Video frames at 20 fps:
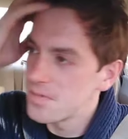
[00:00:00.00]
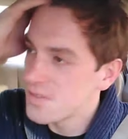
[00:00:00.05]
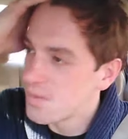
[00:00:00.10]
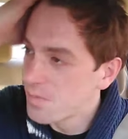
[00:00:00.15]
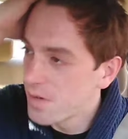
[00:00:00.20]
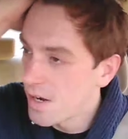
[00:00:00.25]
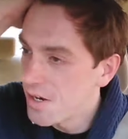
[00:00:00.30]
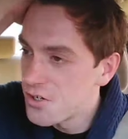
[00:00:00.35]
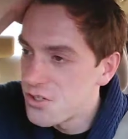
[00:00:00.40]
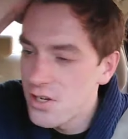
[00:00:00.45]

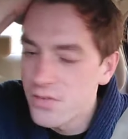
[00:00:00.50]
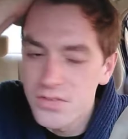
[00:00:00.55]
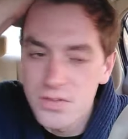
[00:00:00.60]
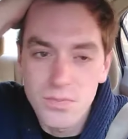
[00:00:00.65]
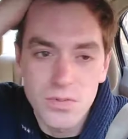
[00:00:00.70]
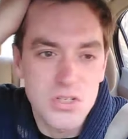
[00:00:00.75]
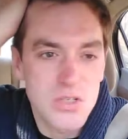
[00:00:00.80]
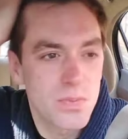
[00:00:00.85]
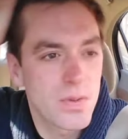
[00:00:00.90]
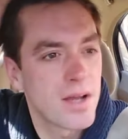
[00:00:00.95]
Some kind of shift in
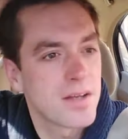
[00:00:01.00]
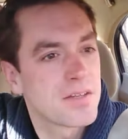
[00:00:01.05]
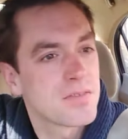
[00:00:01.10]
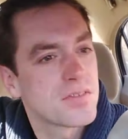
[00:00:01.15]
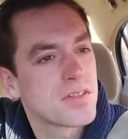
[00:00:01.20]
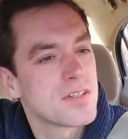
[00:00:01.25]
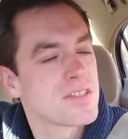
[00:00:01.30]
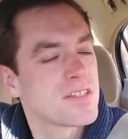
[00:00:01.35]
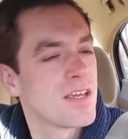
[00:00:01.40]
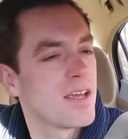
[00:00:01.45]

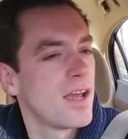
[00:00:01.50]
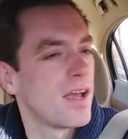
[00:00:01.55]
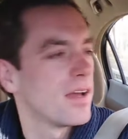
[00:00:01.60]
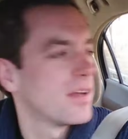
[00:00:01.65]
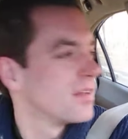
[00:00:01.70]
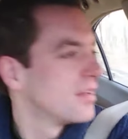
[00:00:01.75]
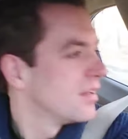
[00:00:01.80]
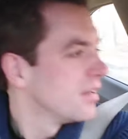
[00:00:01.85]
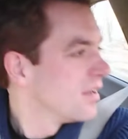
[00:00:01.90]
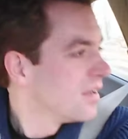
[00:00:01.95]
perspective. Because
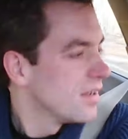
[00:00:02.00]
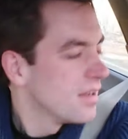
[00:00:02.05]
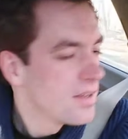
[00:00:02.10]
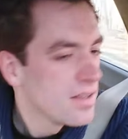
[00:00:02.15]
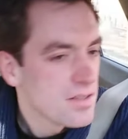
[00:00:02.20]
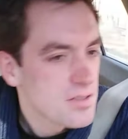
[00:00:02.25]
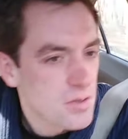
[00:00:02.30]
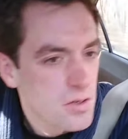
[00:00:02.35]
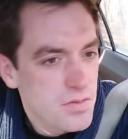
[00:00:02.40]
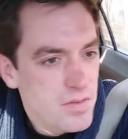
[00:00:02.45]

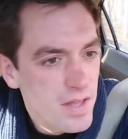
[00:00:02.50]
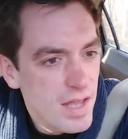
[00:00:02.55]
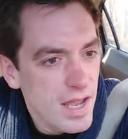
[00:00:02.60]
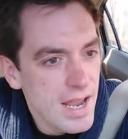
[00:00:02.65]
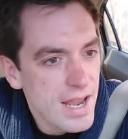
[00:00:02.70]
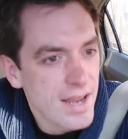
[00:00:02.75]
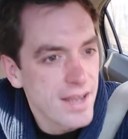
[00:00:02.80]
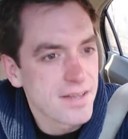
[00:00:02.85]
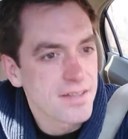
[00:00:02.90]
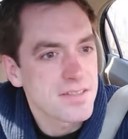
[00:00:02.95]
sort of the
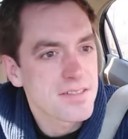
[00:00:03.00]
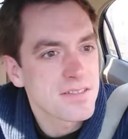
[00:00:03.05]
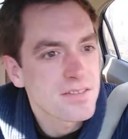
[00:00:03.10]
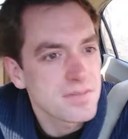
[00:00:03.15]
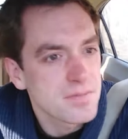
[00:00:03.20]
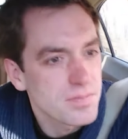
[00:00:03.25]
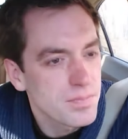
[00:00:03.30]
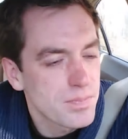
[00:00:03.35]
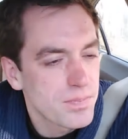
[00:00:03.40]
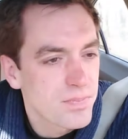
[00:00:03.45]

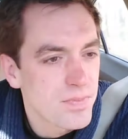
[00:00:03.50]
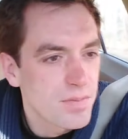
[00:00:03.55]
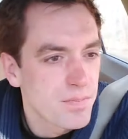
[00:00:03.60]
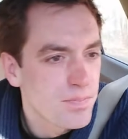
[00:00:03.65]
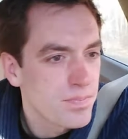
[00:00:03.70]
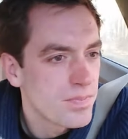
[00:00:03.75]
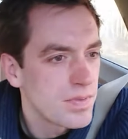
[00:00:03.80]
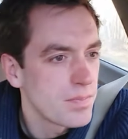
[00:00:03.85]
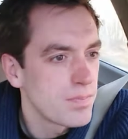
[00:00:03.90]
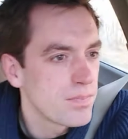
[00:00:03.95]

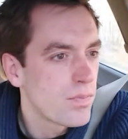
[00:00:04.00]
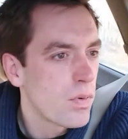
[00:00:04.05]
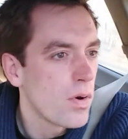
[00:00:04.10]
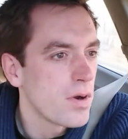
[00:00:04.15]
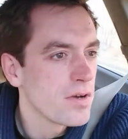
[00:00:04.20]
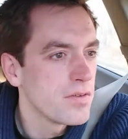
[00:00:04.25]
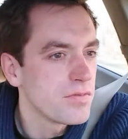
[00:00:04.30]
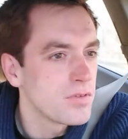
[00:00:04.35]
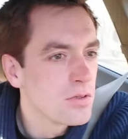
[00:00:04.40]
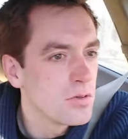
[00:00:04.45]

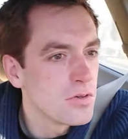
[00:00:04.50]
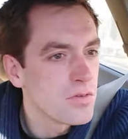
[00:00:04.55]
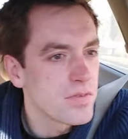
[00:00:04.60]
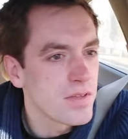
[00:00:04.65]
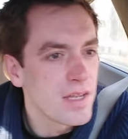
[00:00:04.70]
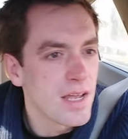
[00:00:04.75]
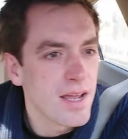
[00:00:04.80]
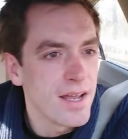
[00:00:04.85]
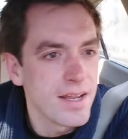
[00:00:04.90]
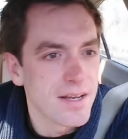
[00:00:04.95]
point of view of
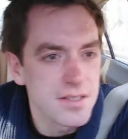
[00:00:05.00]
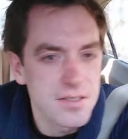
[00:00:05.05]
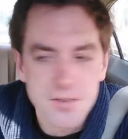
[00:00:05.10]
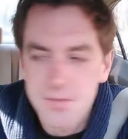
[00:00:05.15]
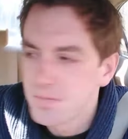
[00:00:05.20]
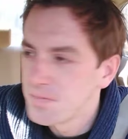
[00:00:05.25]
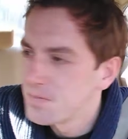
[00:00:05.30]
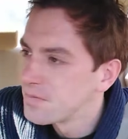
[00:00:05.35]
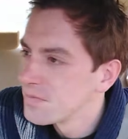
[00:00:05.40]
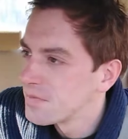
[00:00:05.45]
the ant
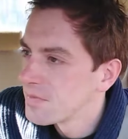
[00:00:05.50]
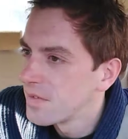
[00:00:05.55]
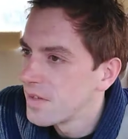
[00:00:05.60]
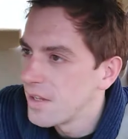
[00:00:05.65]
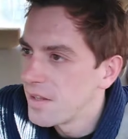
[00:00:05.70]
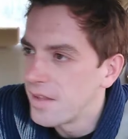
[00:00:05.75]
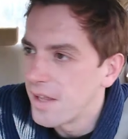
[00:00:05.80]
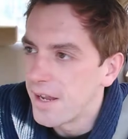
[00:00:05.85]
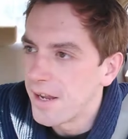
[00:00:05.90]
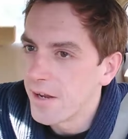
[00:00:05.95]

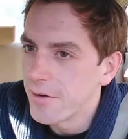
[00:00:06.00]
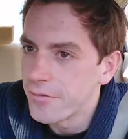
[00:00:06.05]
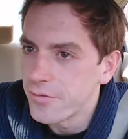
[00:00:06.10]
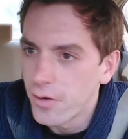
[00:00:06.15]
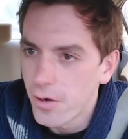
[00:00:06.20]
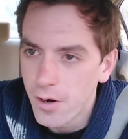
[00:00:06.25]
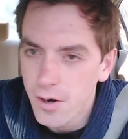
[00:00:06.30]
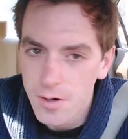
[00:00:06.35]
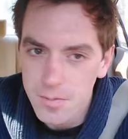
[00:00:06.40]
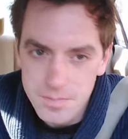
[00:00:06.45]
in the ant
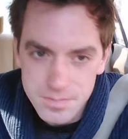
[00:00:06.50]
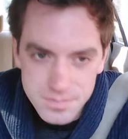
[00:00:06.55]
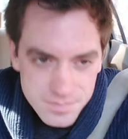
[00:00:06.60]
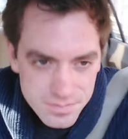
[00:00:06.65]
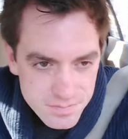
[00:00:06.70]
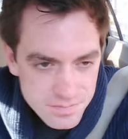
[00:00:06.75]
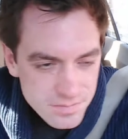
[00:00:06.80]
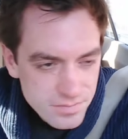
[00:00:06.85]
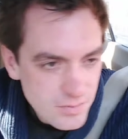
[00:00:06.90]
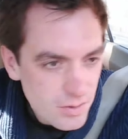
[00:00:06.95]
farm,
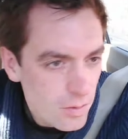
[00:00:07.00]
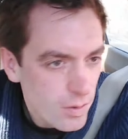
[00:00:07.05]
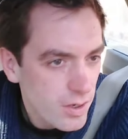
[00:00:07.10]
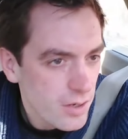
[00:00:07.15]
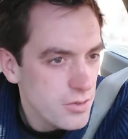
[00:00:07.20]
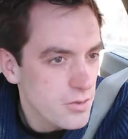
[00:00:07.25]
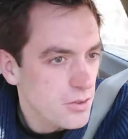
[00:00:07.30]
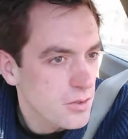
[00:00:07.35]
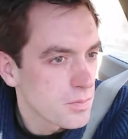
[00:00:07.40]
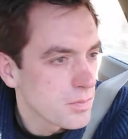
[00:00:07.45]
going
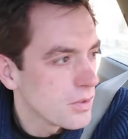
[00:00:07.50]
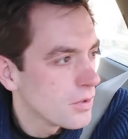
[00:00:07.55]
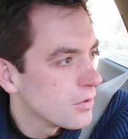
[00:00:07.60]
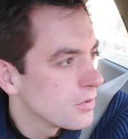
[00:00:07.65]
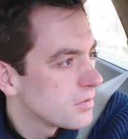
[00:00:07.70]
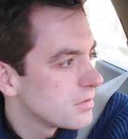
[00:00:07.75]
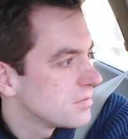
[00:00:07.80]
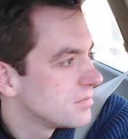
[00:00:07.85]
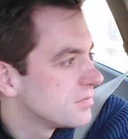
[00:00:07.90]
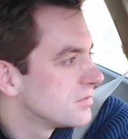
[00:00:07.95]
on your
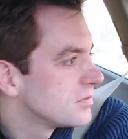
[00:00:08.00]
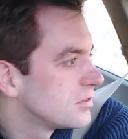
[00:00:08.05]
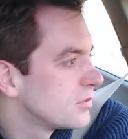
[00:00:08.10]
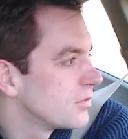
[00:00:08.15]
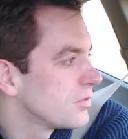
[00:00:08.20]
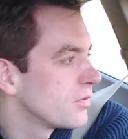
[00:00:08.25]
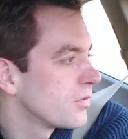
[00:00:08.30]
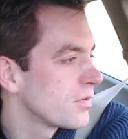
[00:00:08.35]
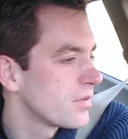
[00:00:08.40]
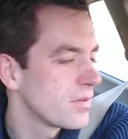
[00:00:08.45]
commute,
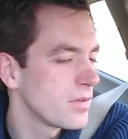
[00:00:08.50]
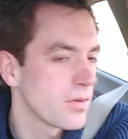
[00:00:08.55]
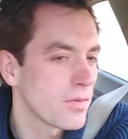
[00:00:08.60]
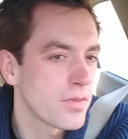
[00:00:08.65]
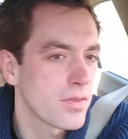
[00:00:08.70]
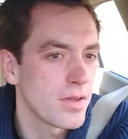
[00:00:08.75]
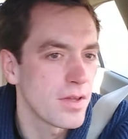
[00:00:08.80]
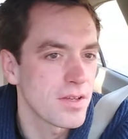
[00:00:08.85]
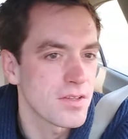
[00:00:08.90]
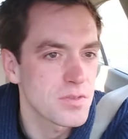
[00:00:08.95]
doing your
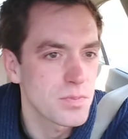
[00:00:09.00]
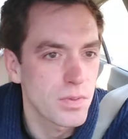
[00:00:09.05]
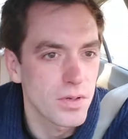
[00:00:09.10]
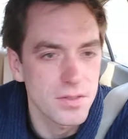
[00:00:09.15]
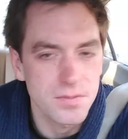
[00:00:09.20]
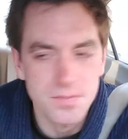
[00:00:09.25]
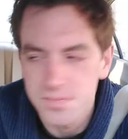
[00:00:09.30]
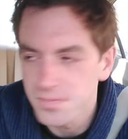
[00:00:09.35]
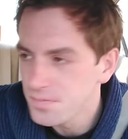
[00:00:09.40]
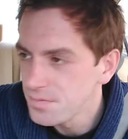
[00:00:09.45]
things,
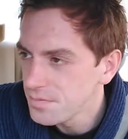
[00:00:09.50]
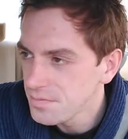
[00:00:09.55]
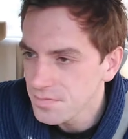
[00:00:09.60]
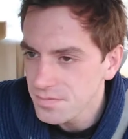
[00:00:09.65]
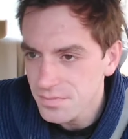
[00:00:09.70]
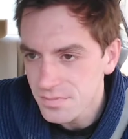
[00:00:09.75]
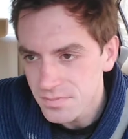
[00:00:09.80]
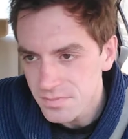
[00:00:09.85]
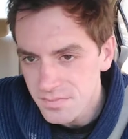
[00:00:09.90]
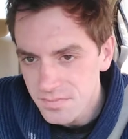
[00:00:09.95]
but
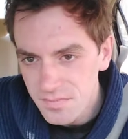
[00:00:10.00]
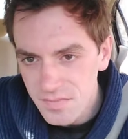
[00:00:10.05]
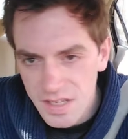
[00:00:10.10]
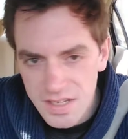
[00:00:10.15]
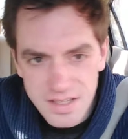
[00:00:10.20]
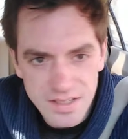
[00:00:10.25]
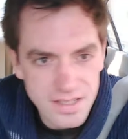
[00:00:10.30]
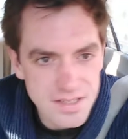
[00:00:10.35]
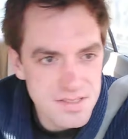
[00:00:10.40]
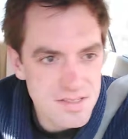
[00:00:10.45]

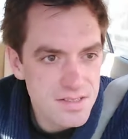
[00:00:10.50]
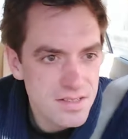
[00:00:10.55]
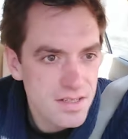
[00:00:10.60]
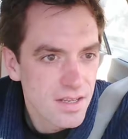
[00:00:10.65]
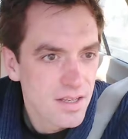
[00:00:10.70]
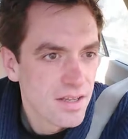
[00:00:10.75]
it's